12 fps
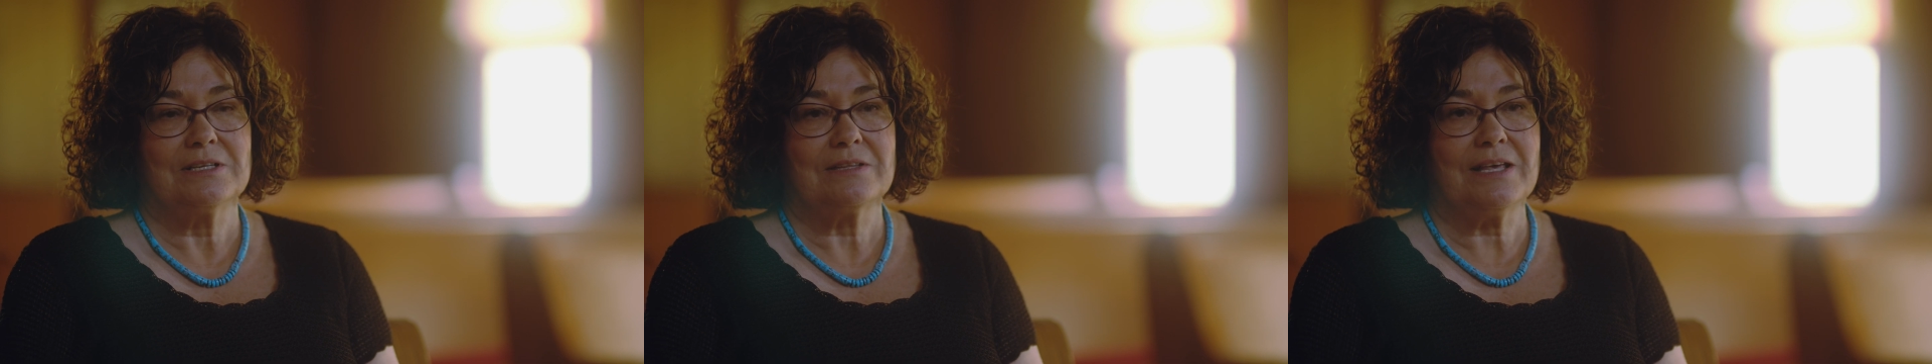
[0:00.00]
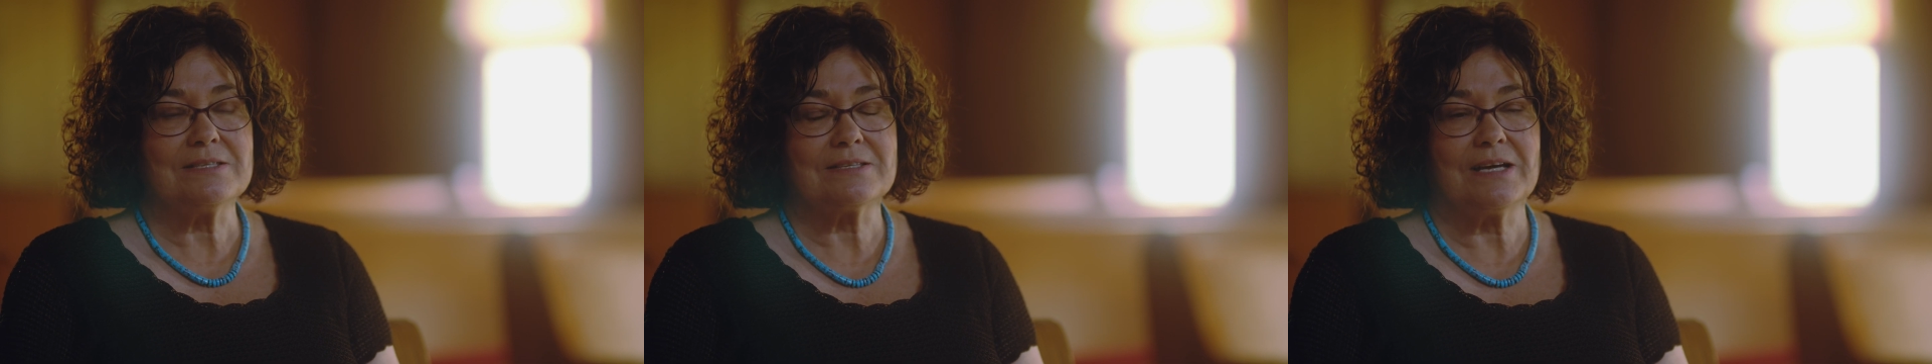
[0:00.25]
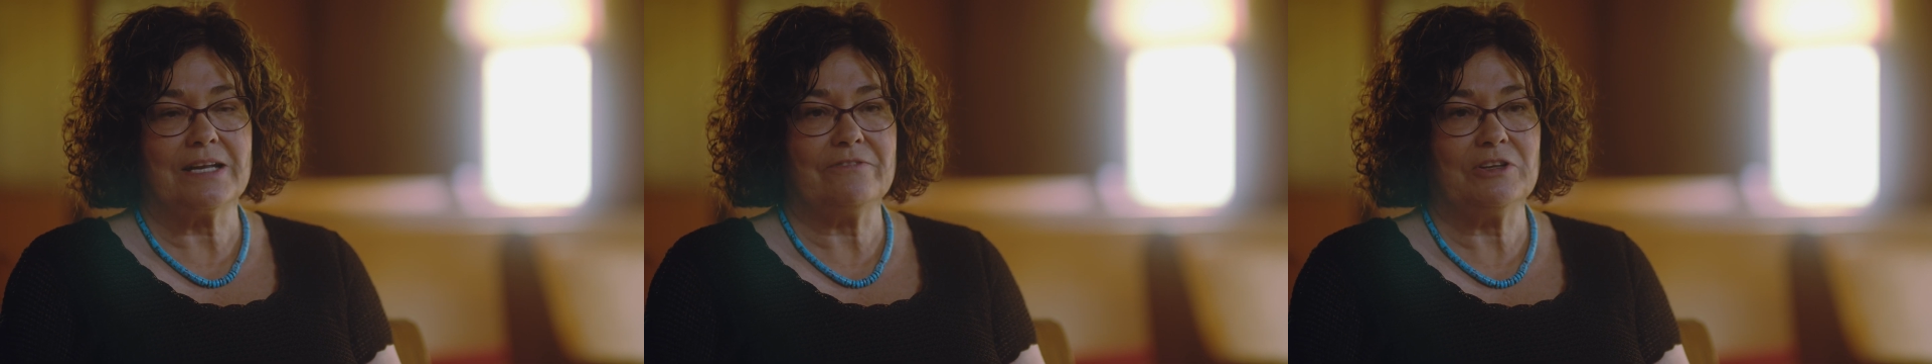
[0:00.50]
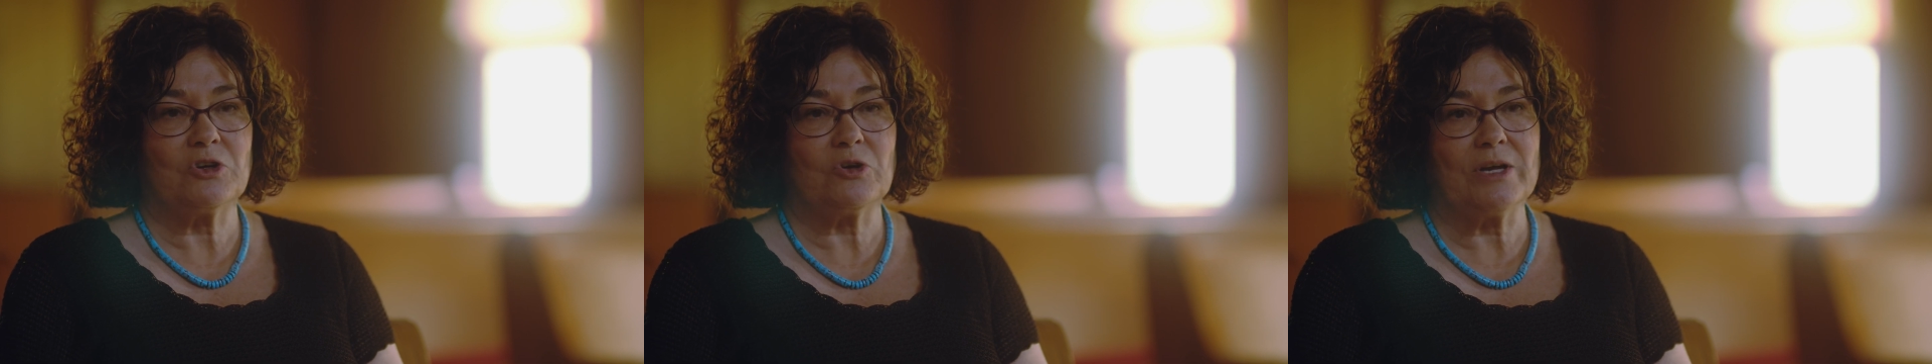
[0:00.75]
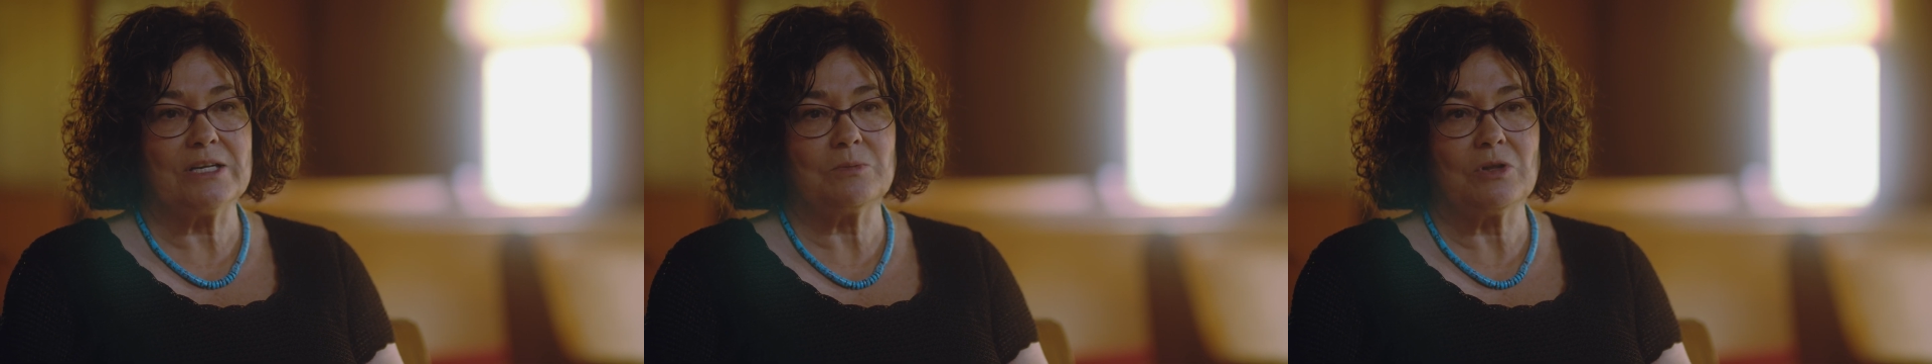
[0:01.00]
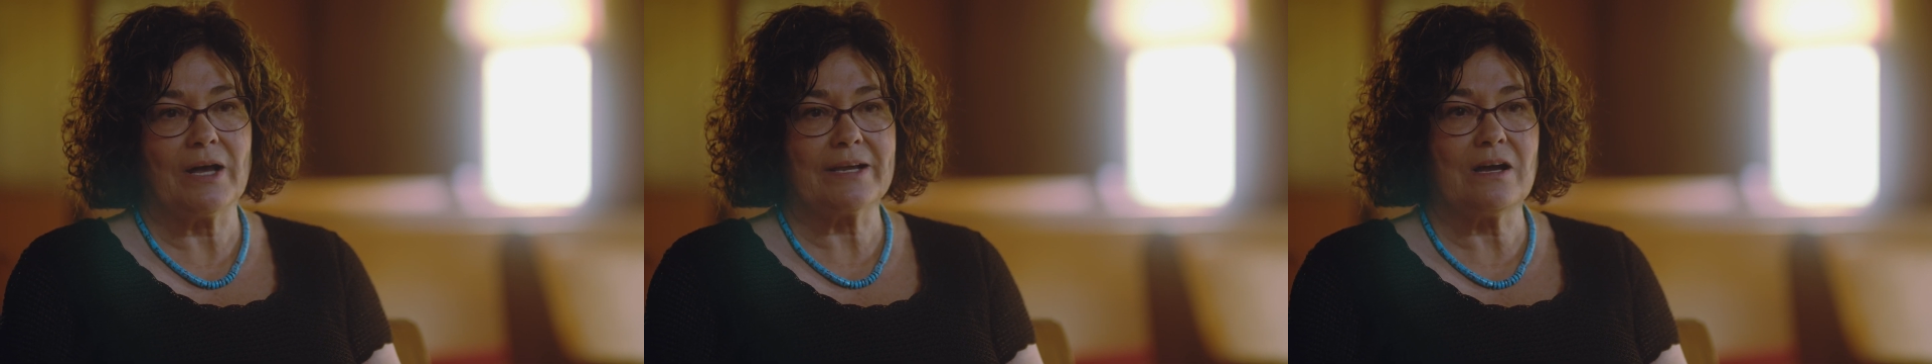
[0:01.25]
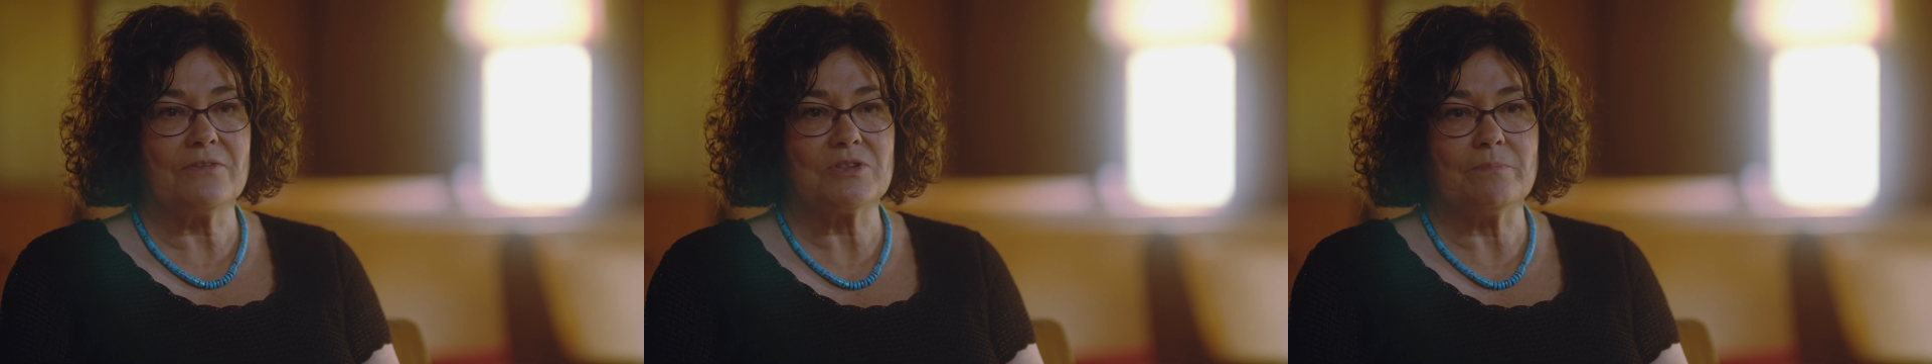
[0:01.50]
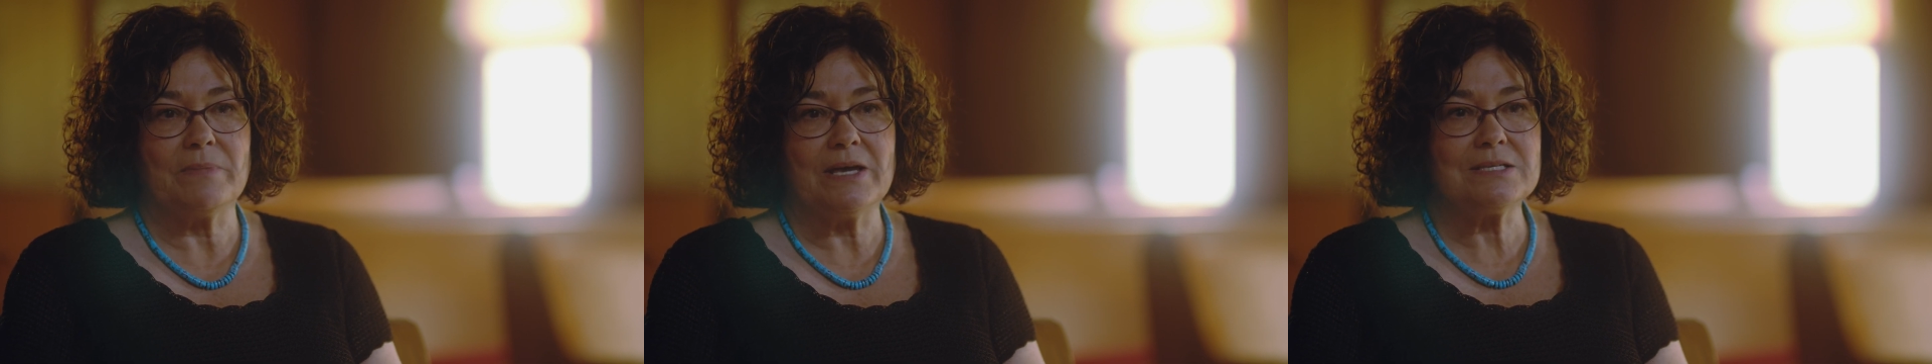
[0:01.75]
that's kind of incredible. I got
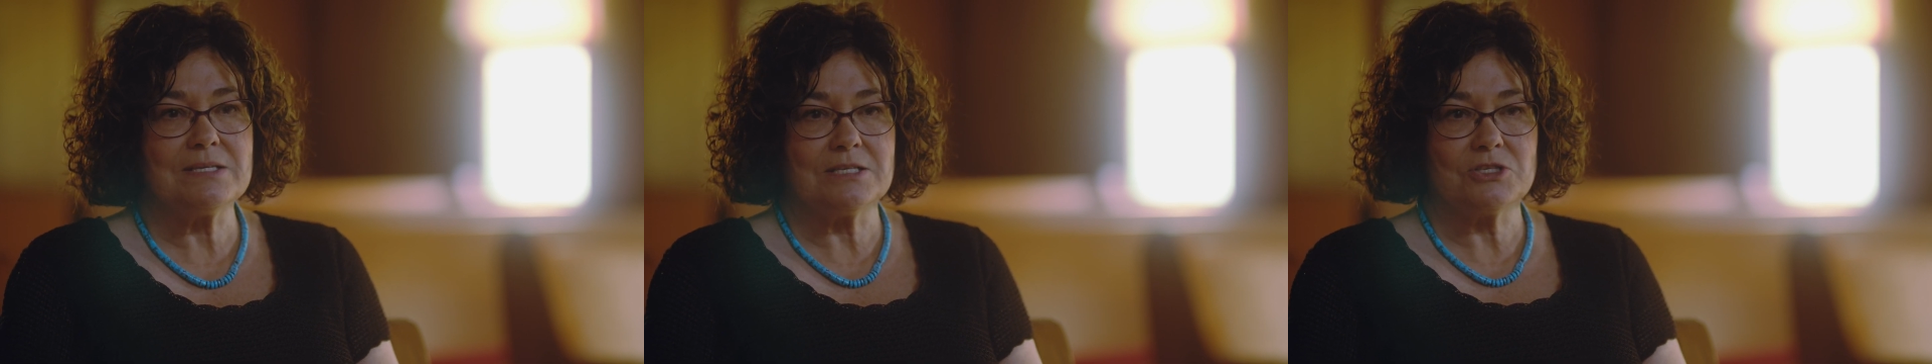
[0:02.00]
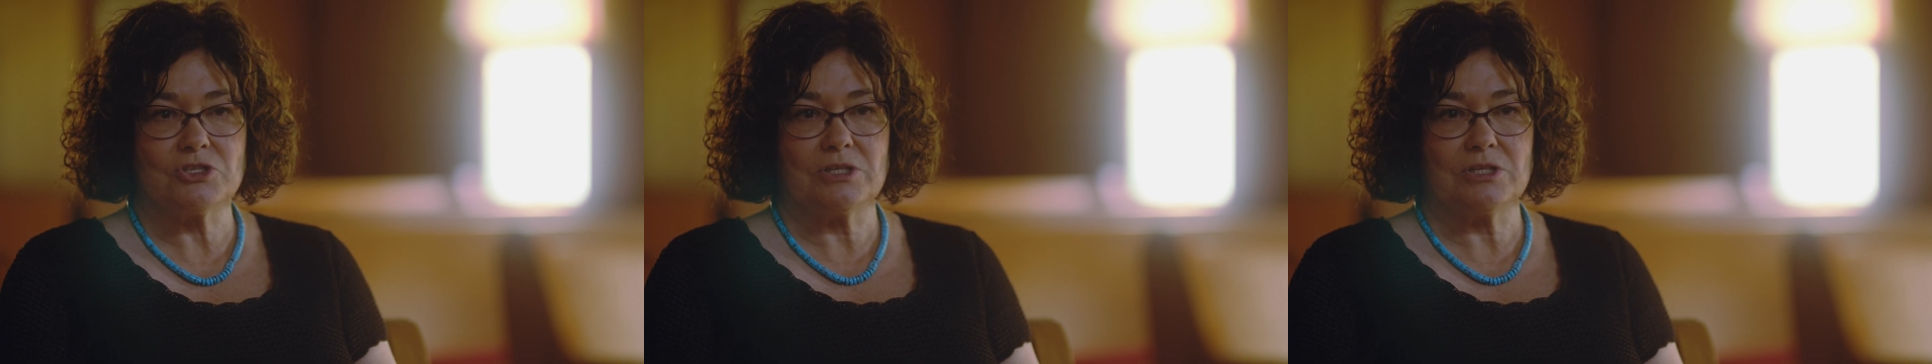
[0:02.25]
the message,